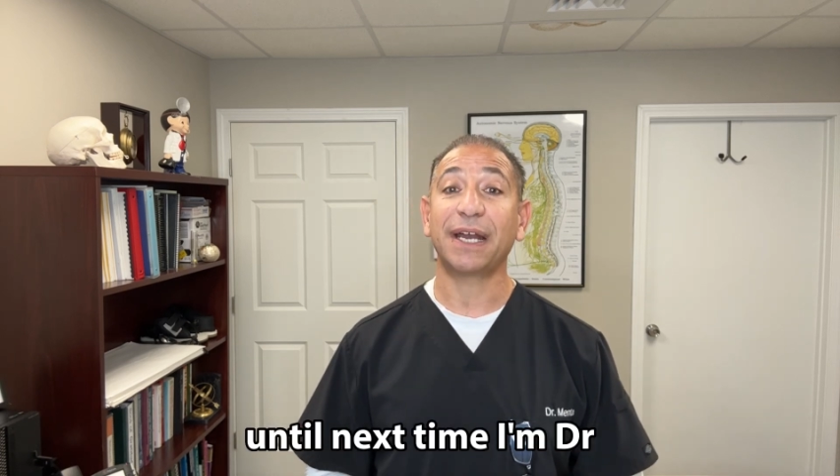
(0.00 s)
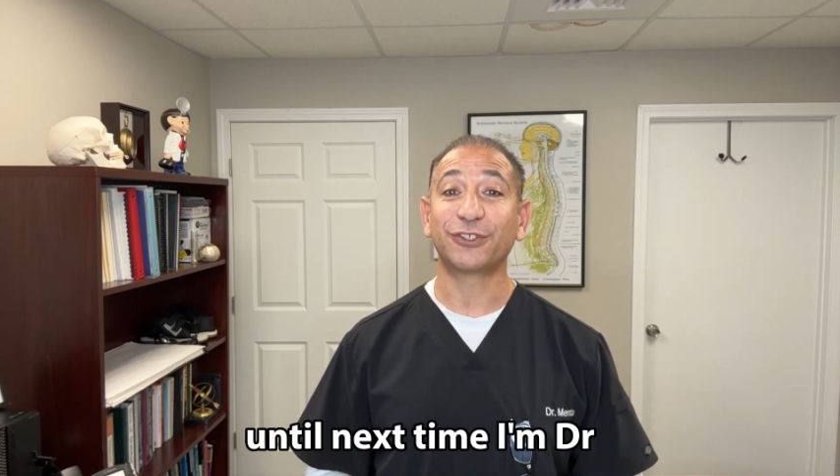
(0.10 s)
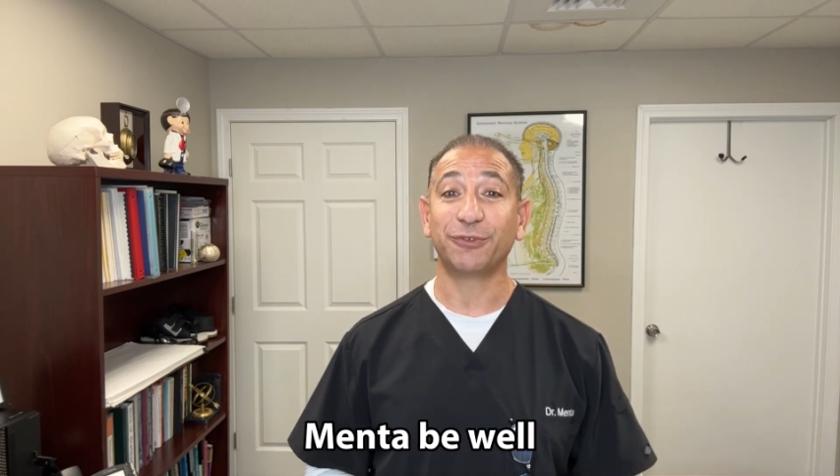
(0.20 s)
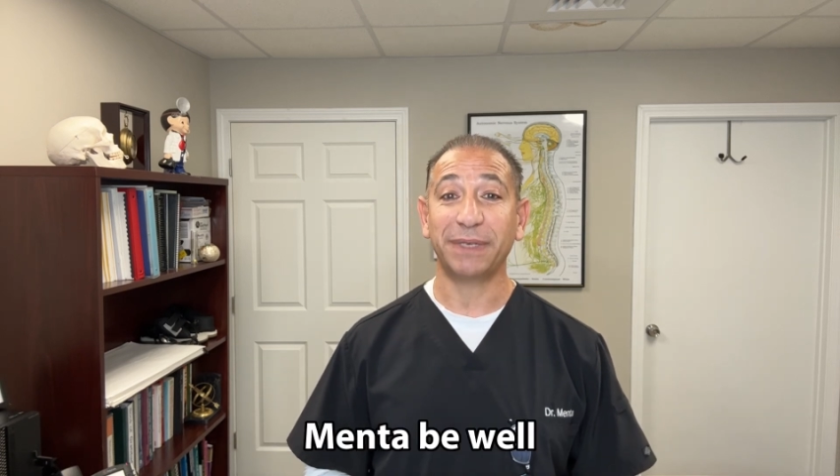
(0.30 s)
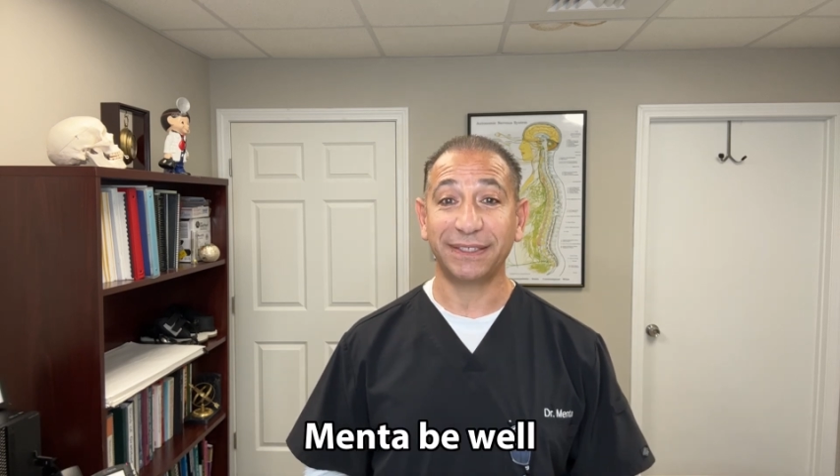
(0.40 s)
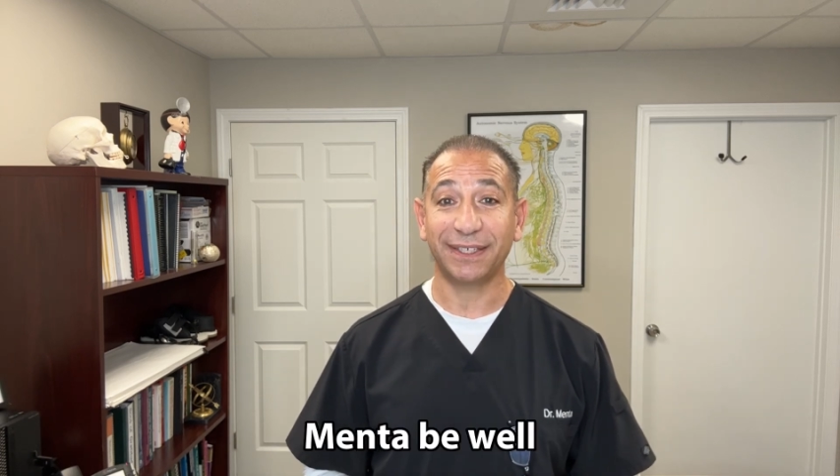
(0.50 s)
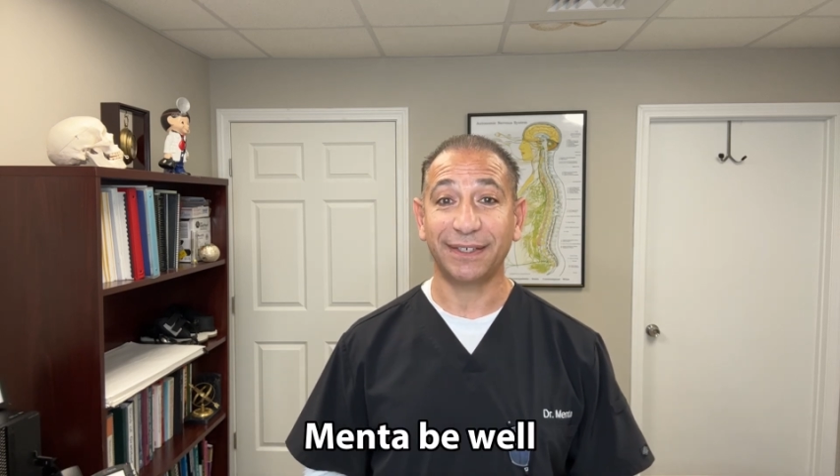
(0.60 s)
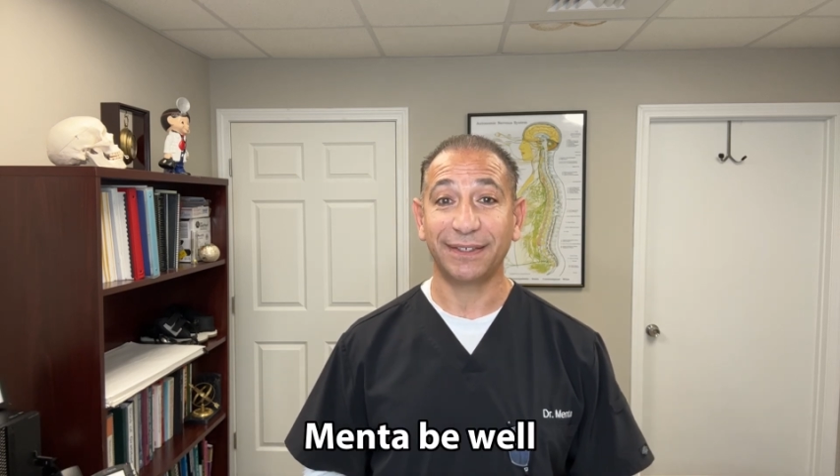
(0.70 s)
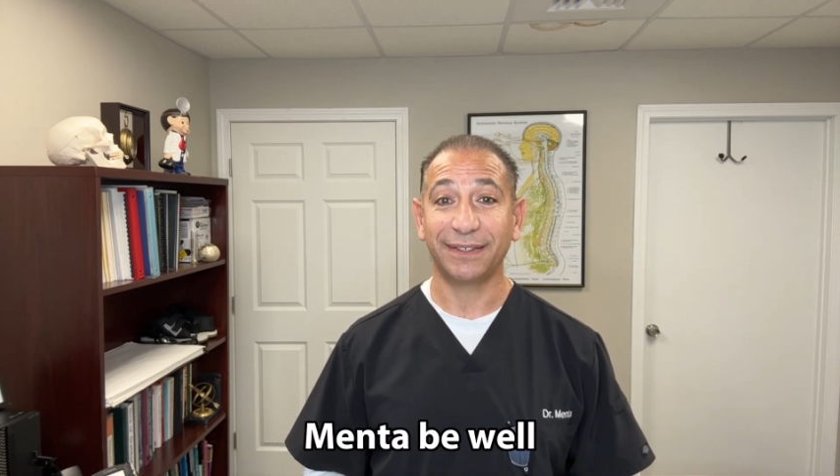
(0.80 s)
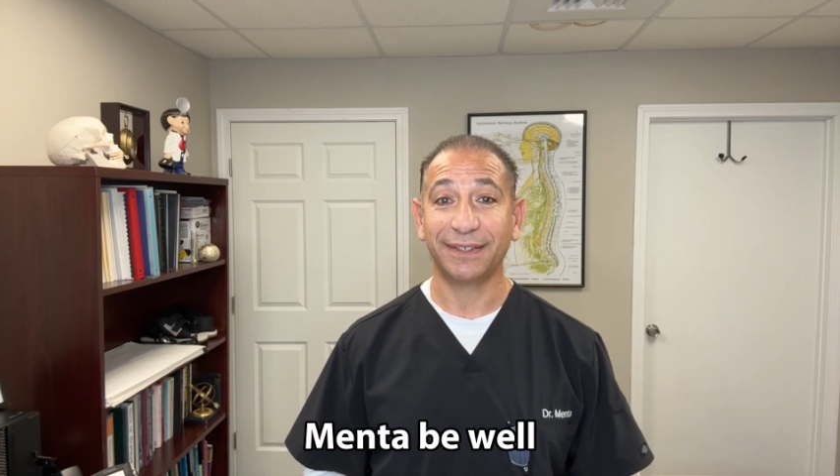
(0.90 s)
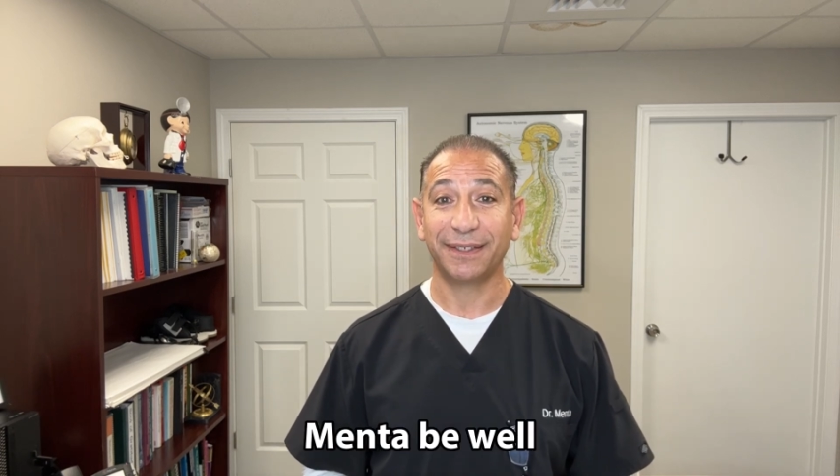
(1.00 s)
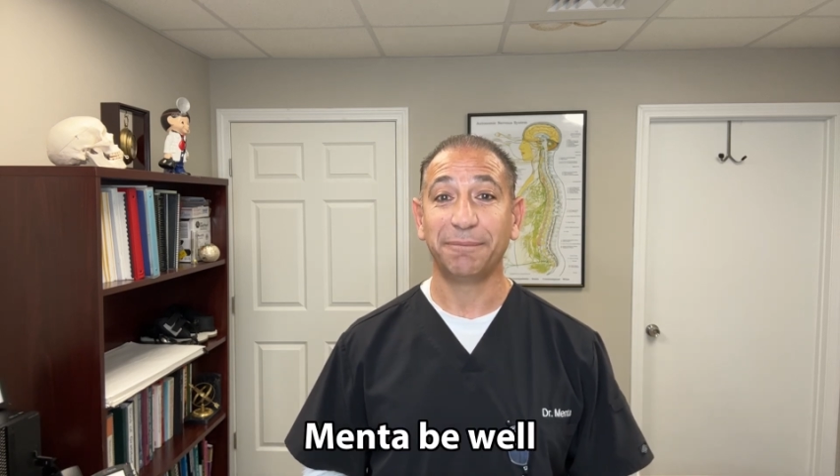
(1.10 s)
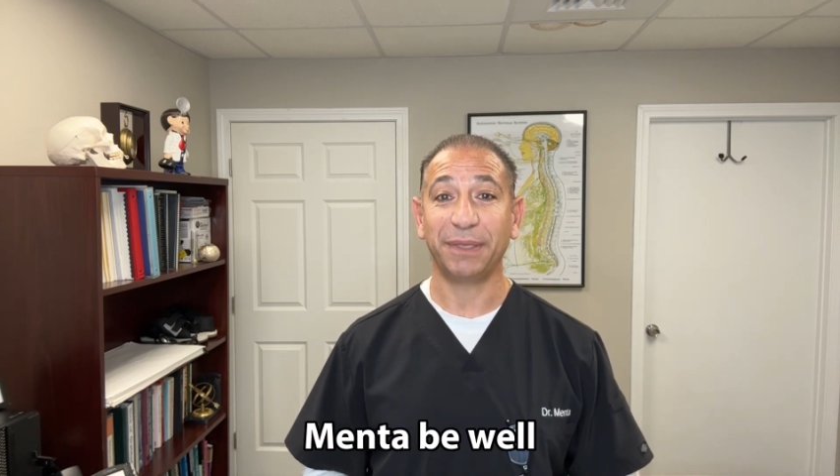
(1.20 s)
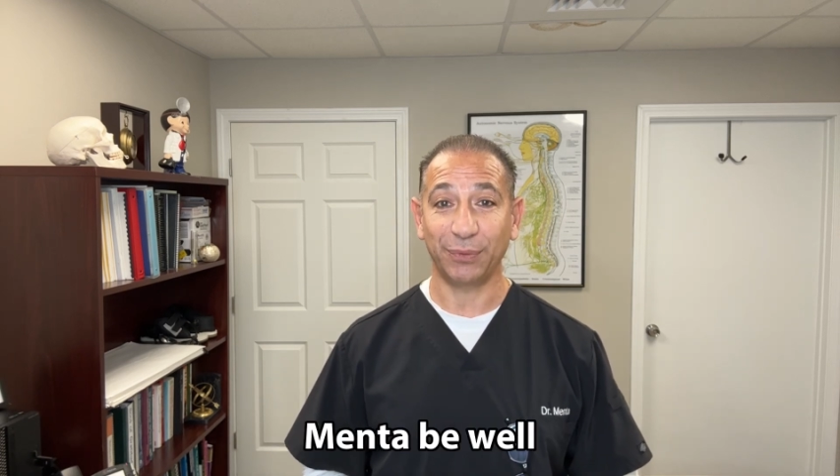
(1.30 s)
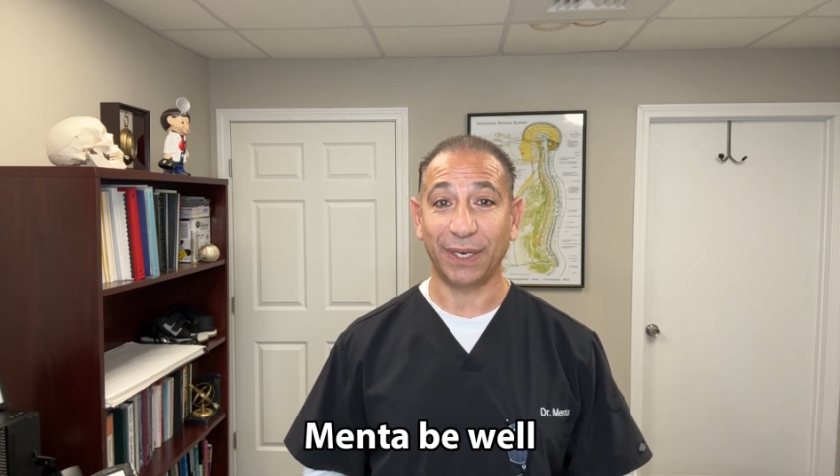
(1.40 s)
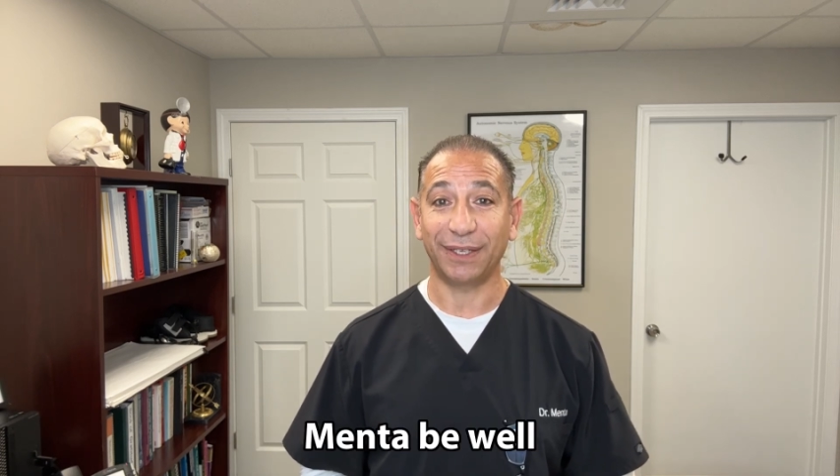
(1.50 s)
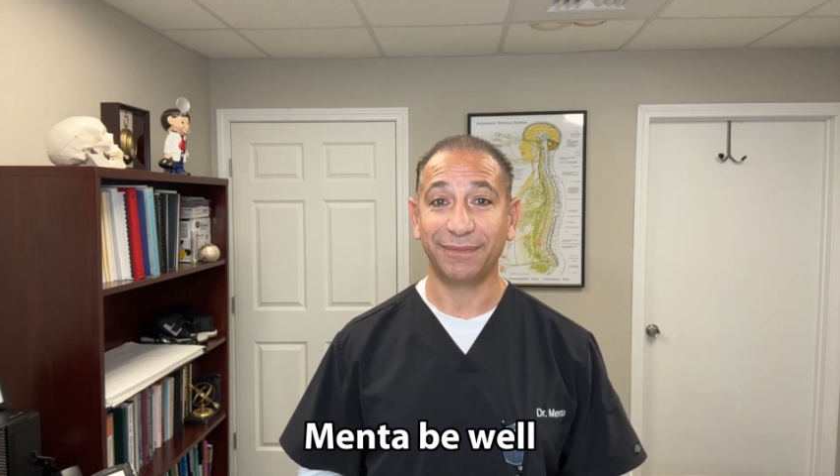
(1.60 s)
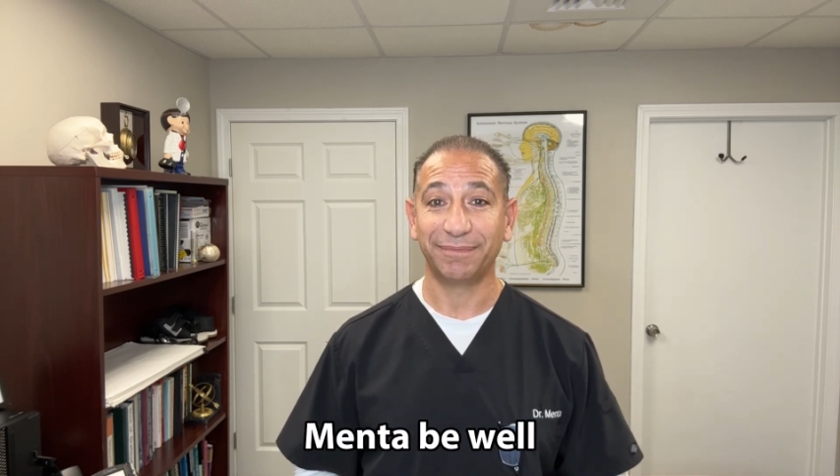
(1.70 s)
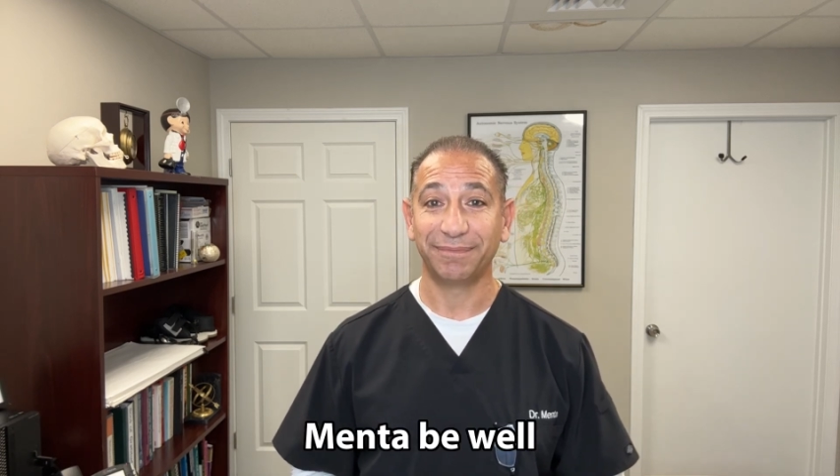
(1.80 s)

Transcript: Doctor Menta. Be well.